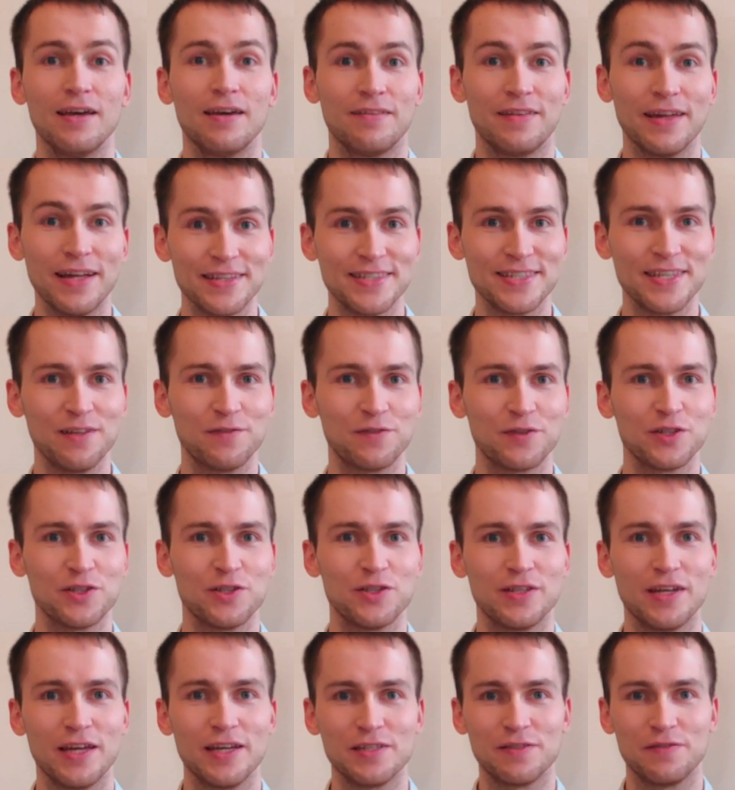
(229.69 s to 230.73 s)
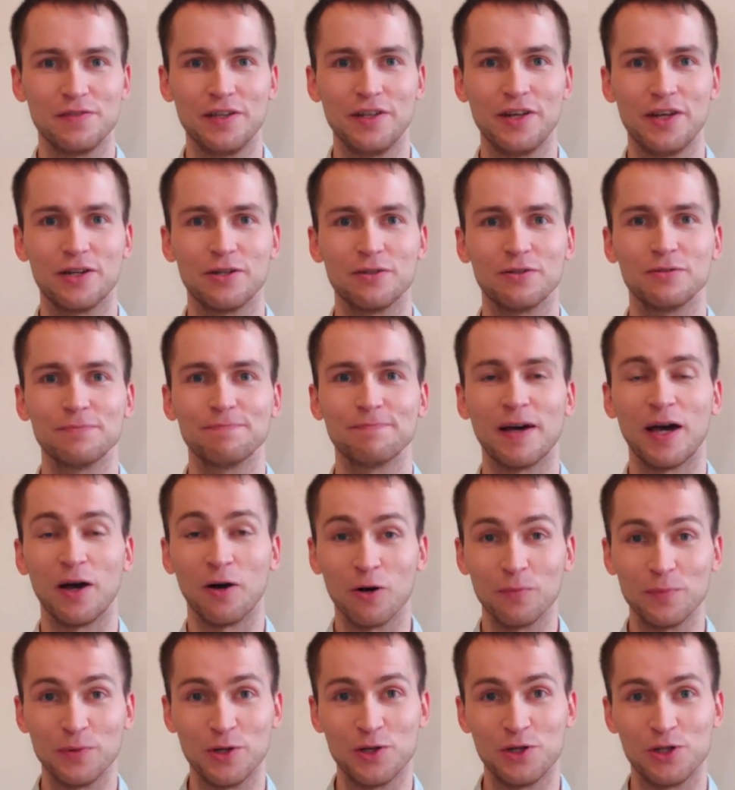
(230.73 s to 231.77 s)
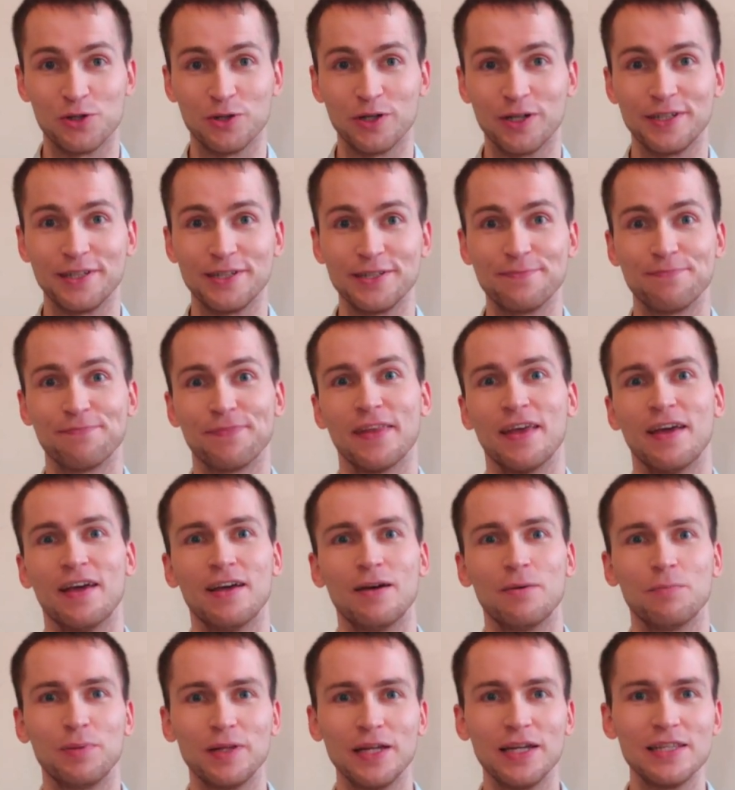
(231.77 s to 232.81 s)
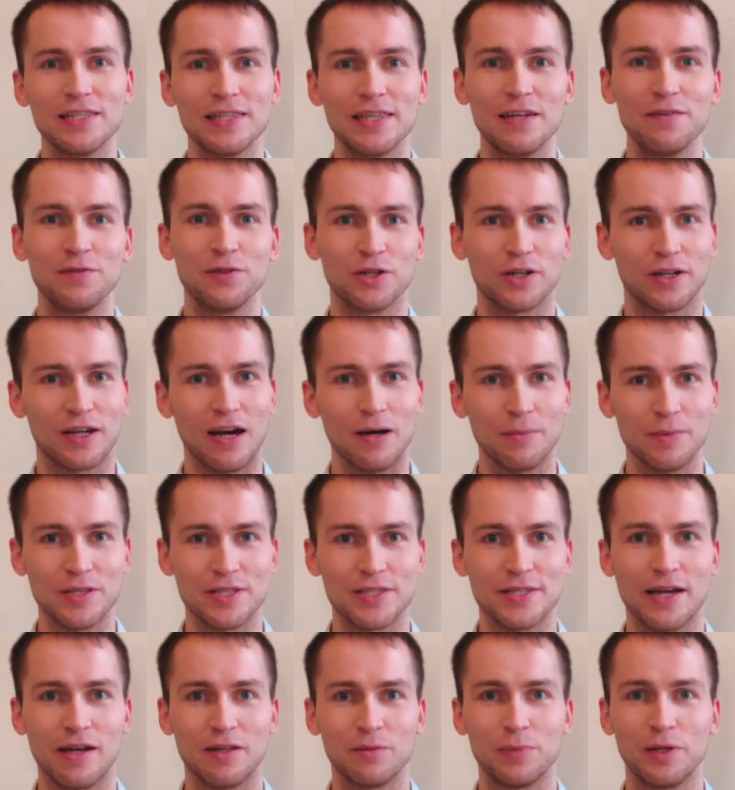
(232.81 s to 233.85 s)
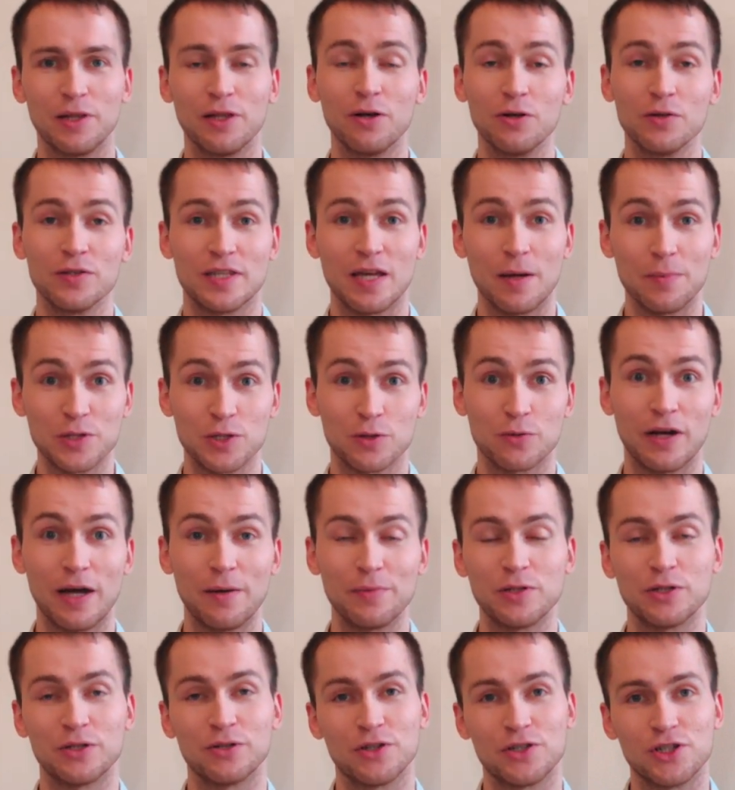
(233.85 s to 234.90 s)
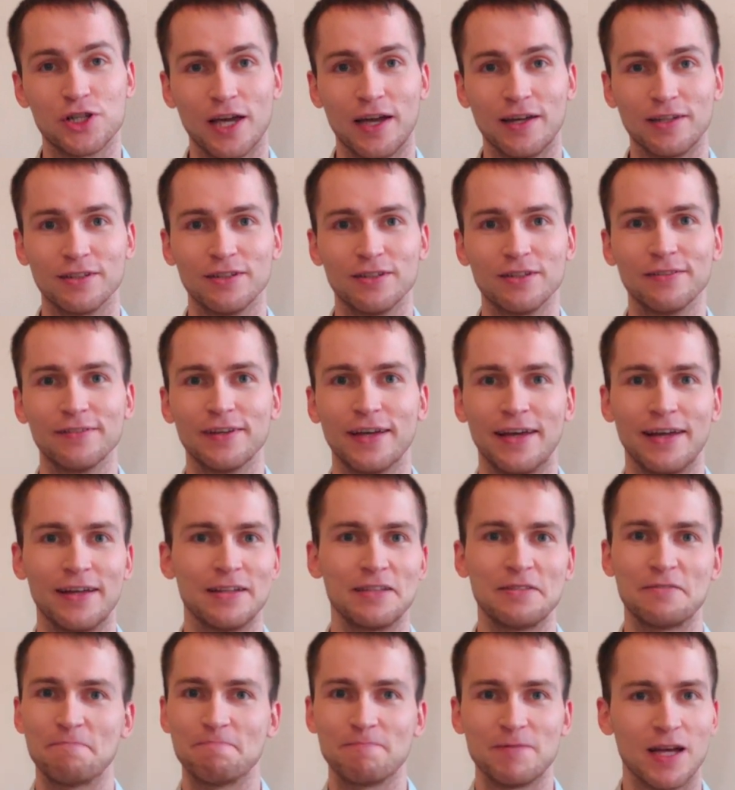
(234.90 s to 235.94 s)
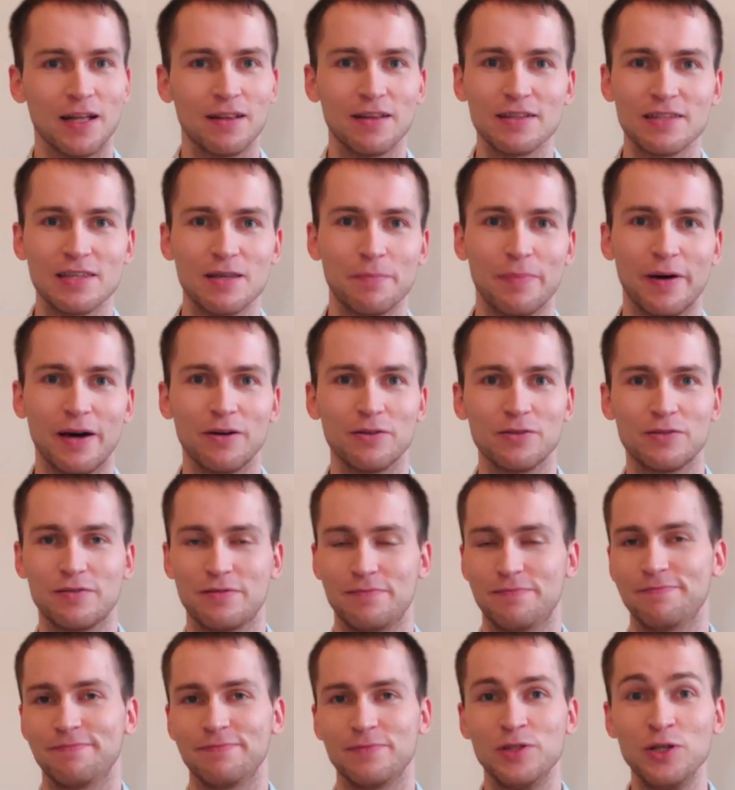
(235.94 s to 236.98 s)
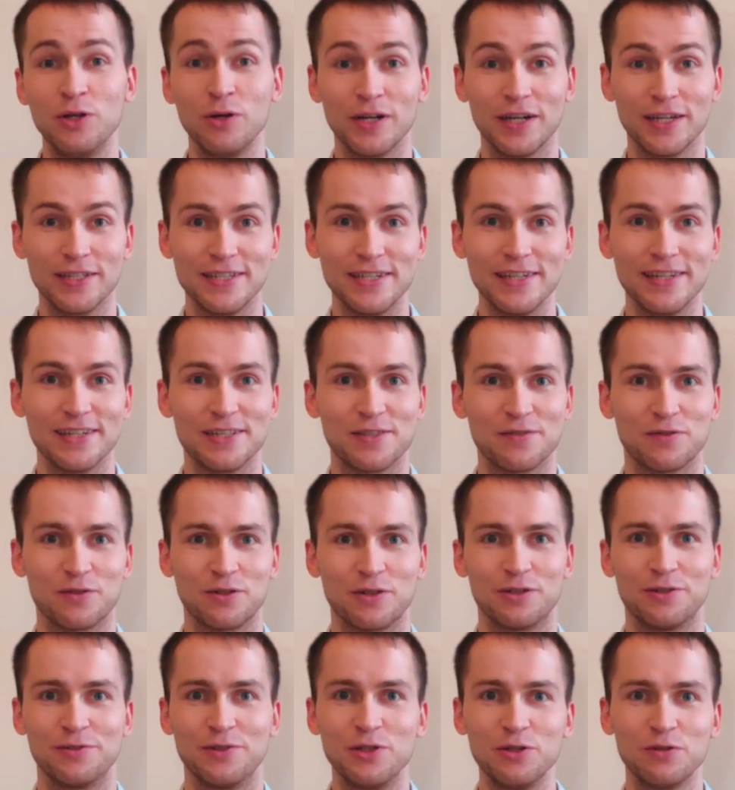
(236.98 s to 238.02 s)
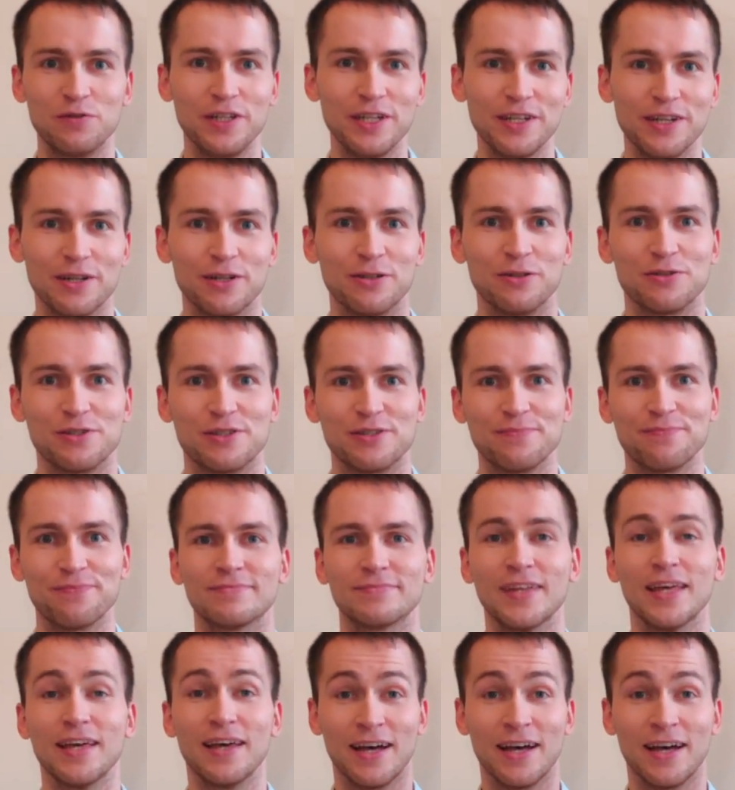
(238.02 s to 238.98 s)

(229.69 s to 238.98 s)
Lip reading: That's it for today's video. I hope you enjoyed it. Please leave your comments down below, subscribe to our channel, and tell us about new ideas for new videos.